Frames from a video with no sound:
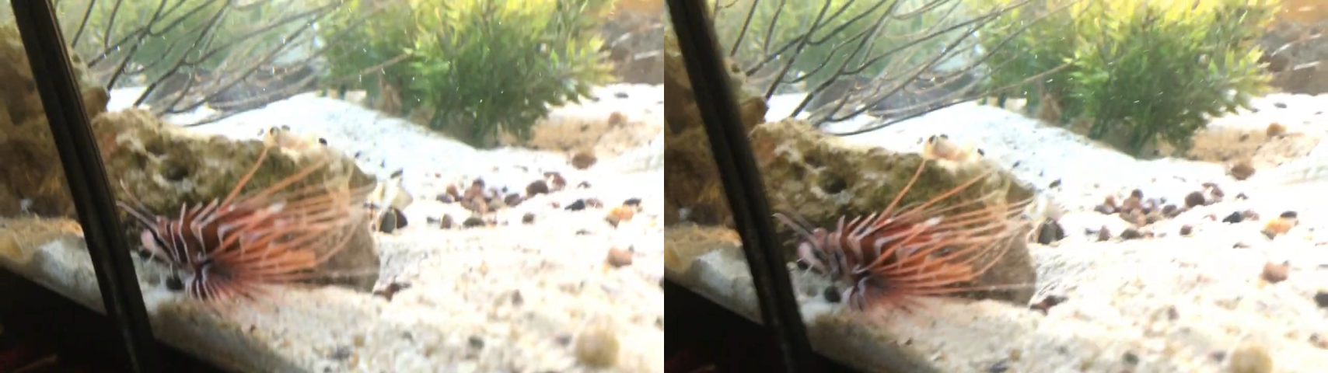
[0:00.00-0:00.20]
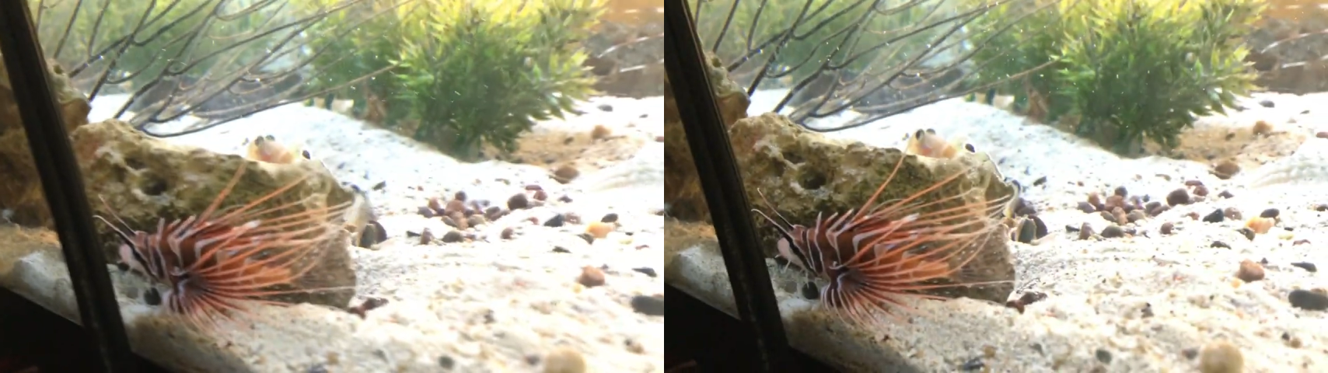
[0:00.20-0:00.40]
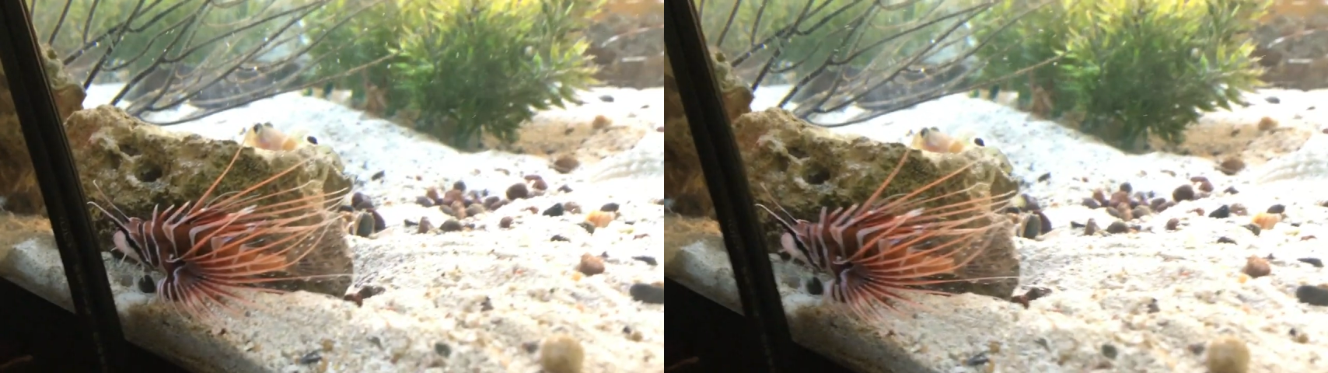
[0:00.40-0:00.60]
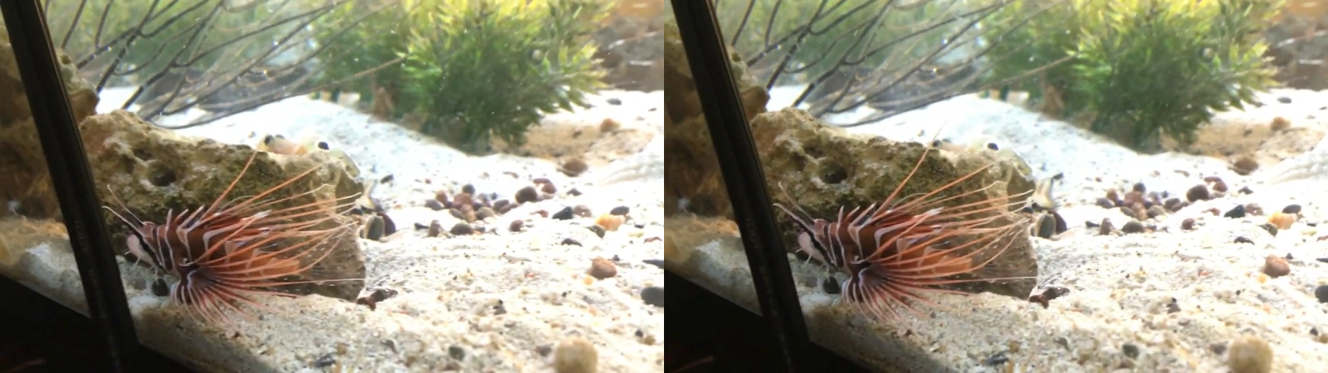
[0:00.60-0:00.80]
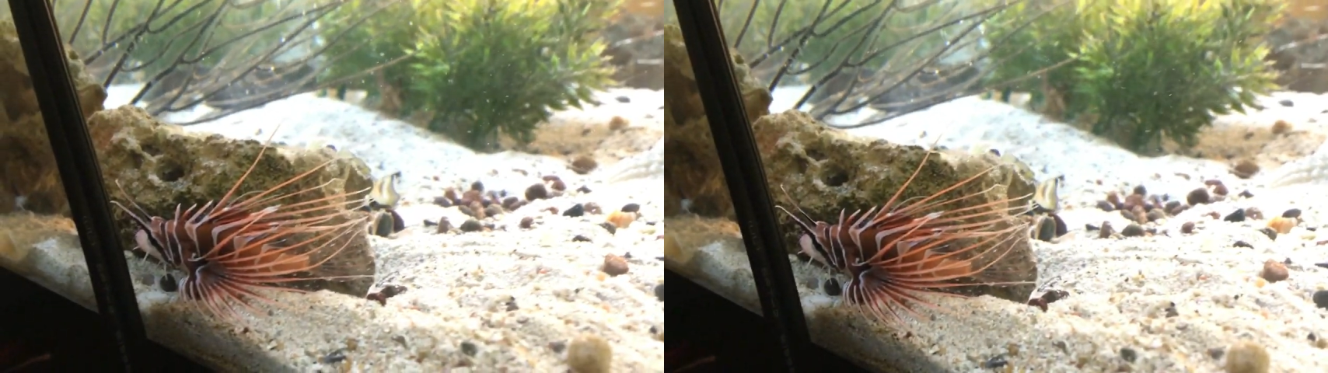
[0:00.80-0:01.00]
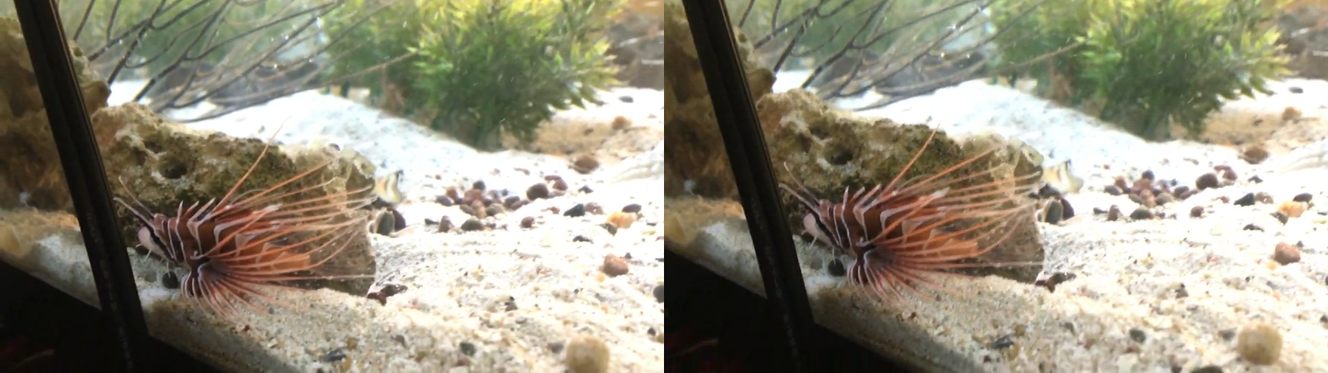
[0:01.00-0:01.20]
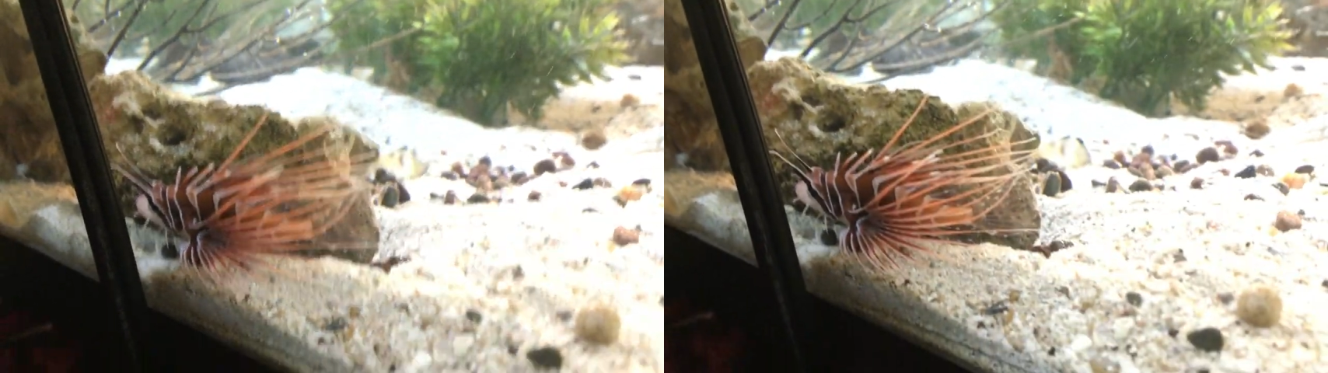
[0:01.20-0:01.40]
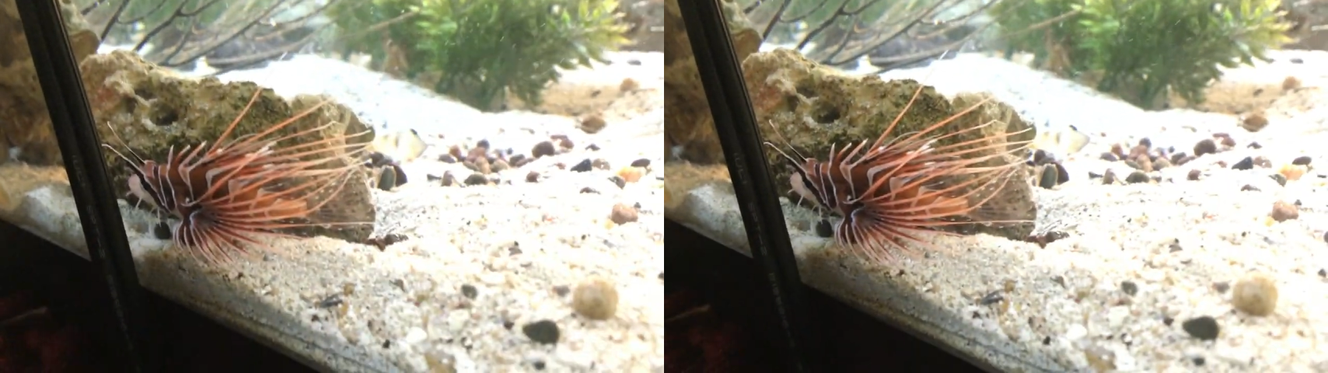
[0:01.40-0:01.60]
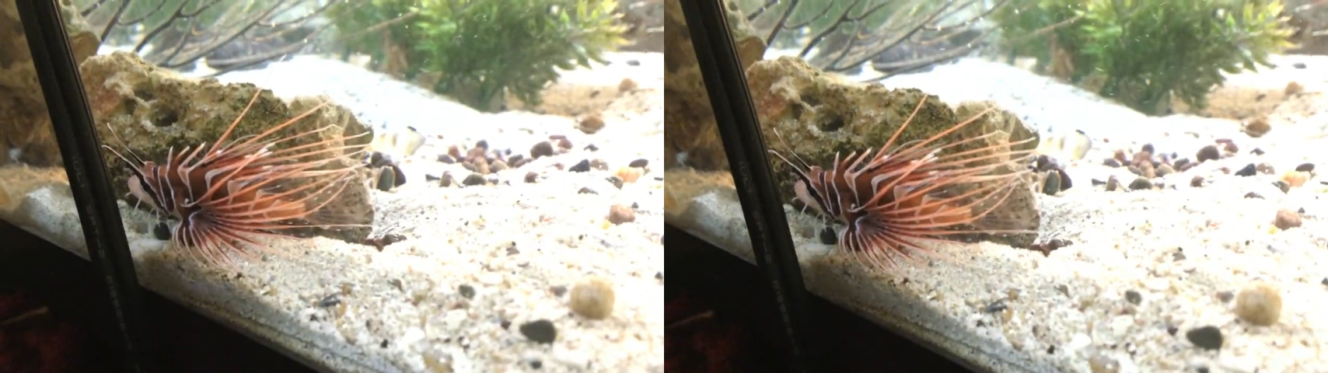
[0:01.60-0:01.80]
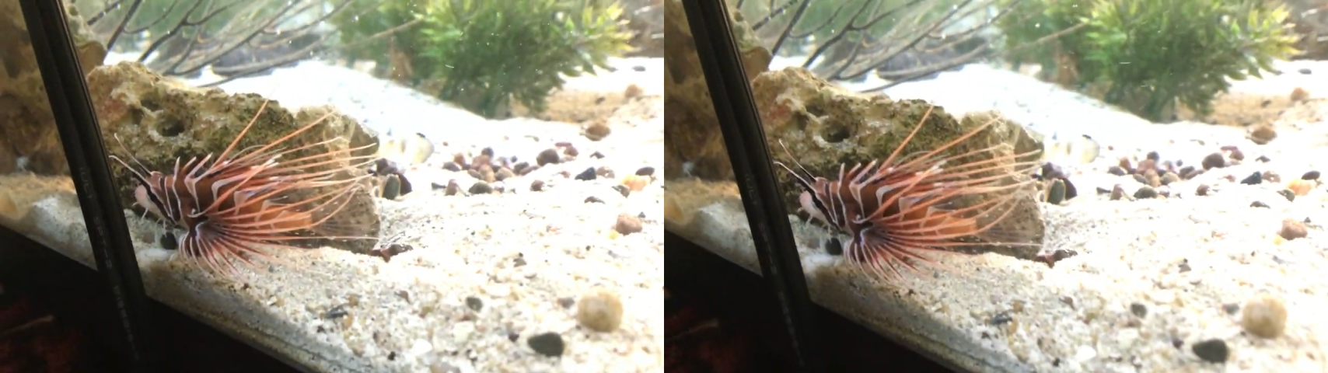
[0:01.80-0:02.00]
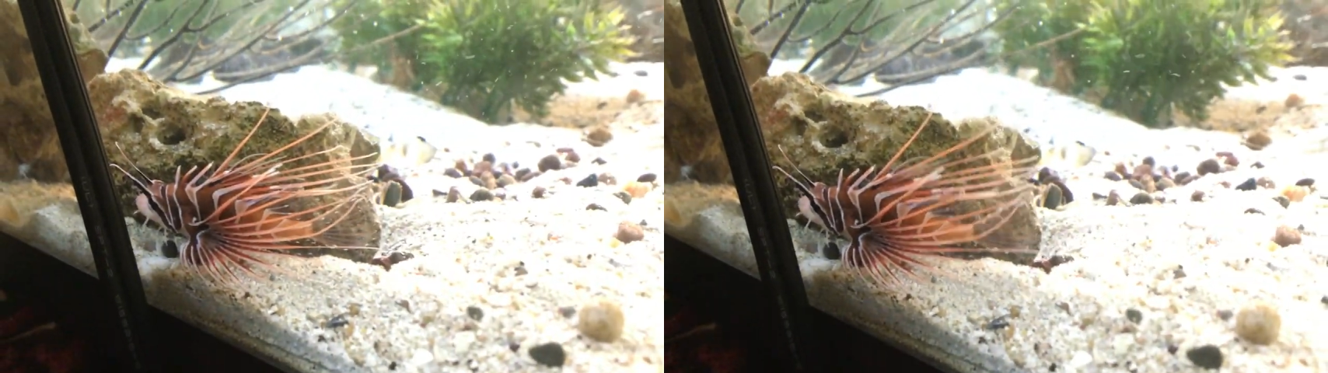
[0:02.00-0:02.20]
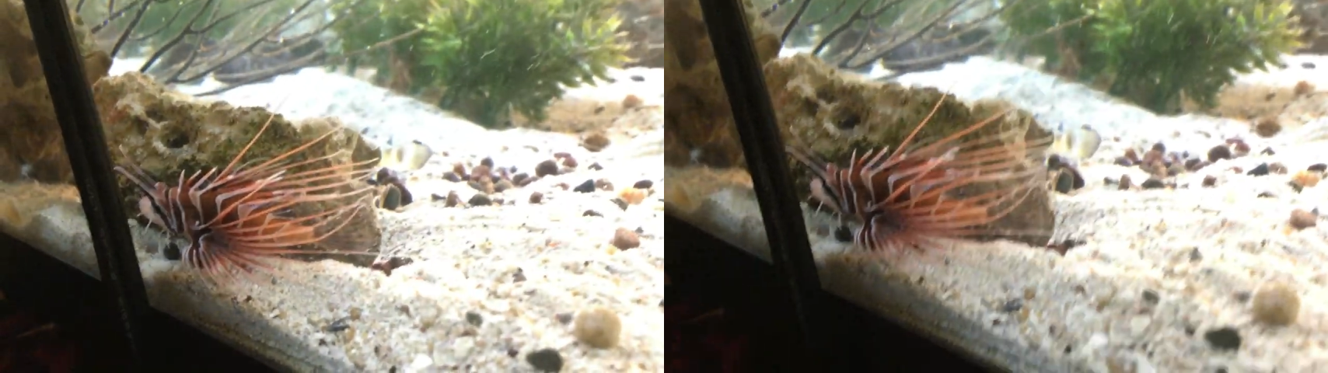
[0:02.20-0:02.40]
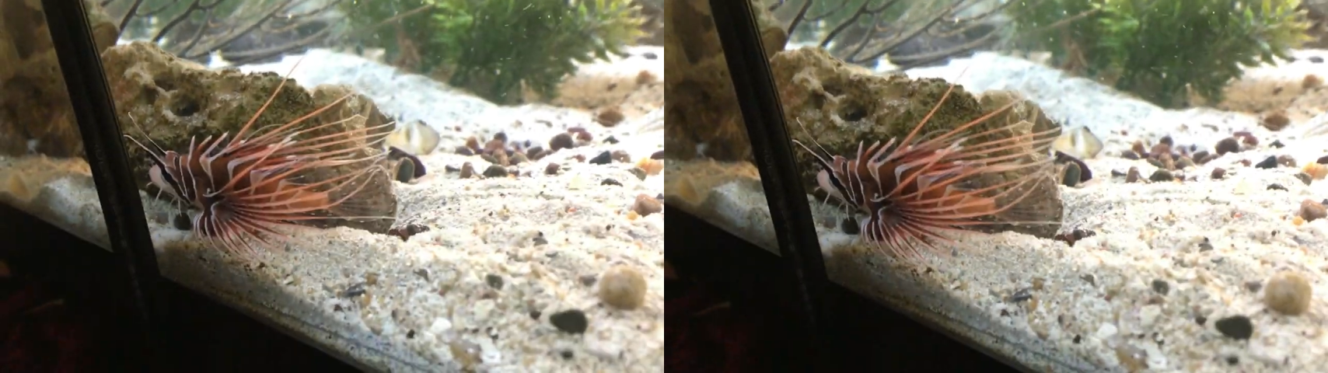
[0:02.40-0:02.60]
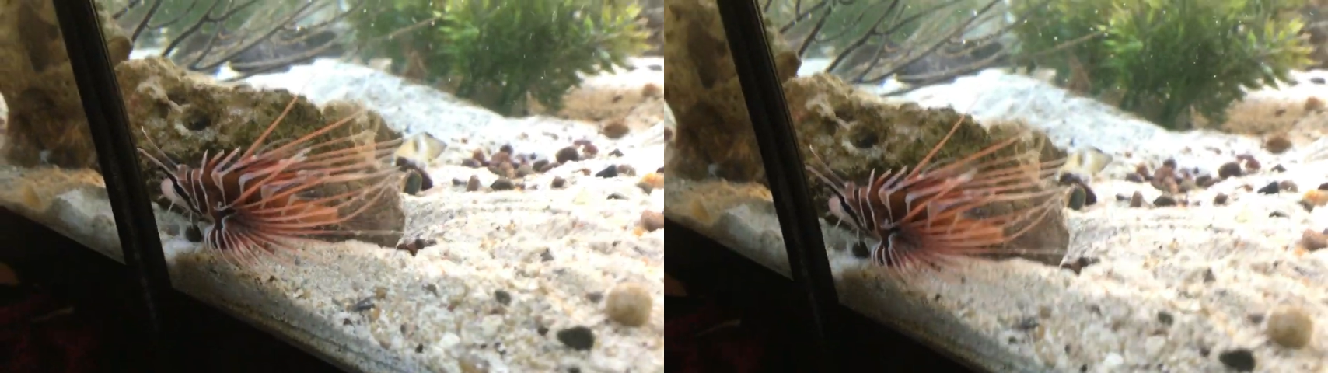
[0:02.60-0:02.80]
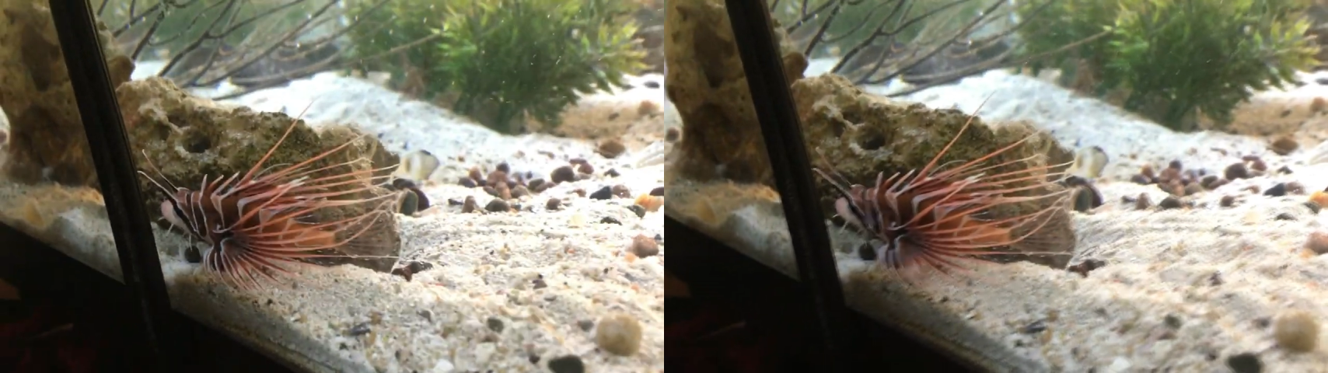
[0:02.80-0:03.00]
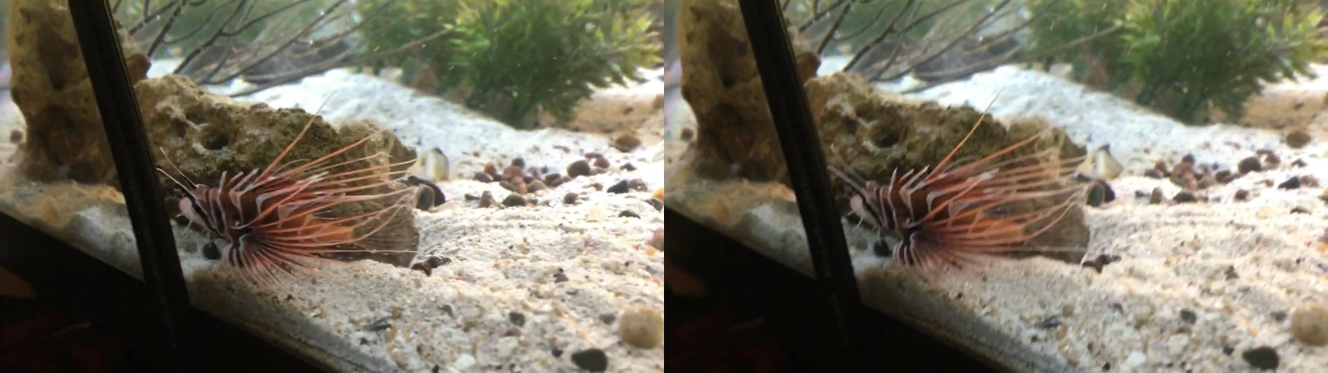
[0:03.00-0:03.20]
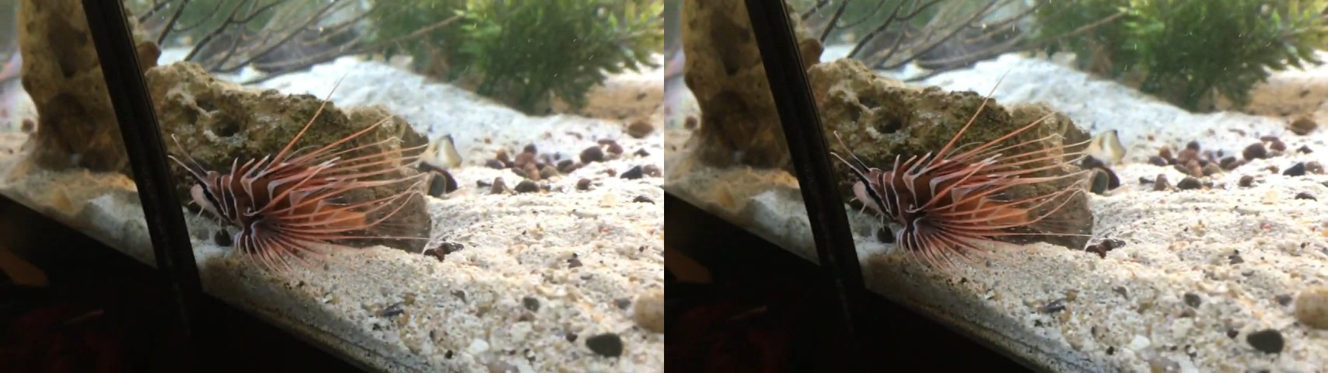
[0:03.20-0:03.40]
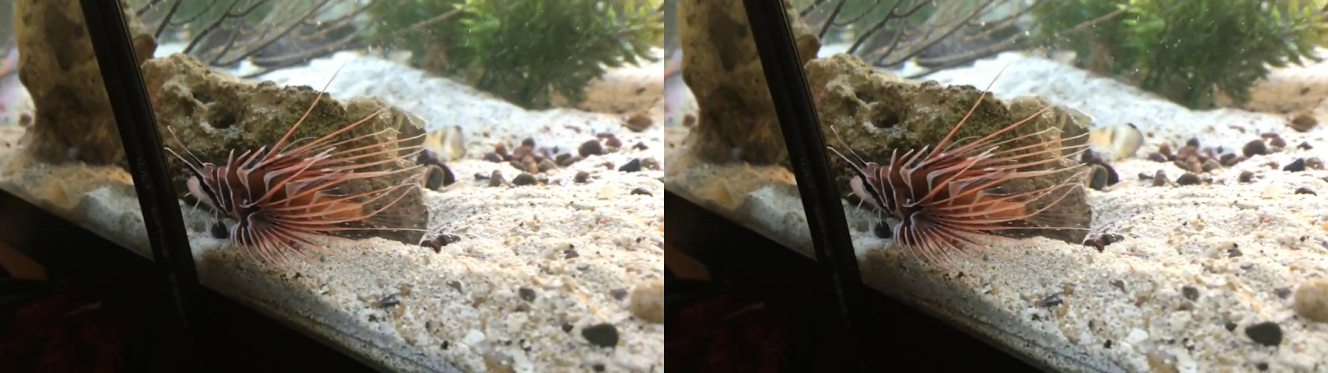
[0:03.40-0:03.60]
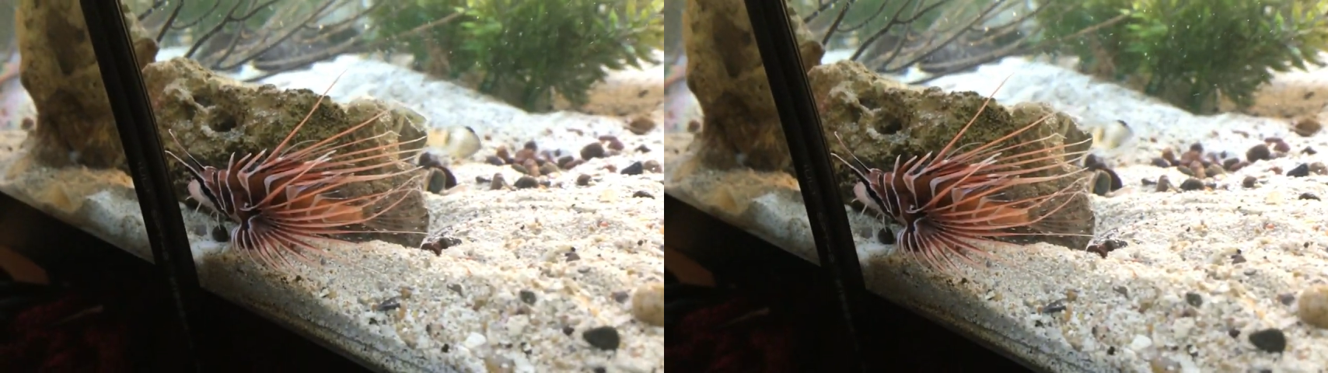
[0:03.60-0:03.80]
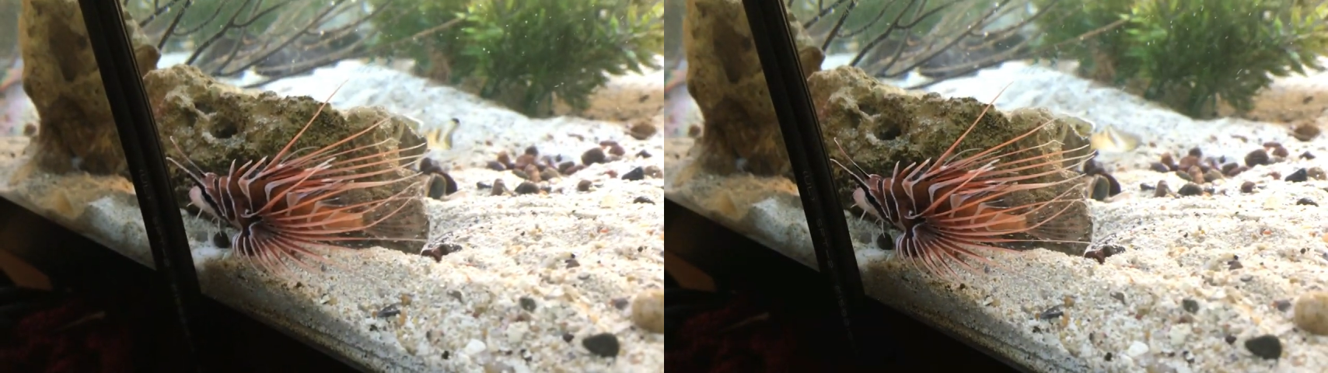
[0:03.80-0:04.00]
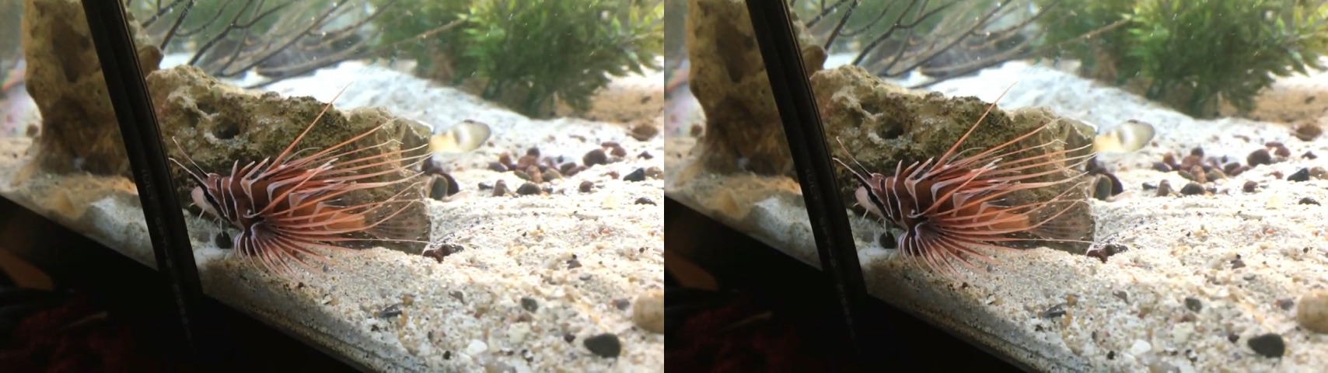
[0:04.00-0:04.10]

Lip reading: Nobody's mouth can be seen.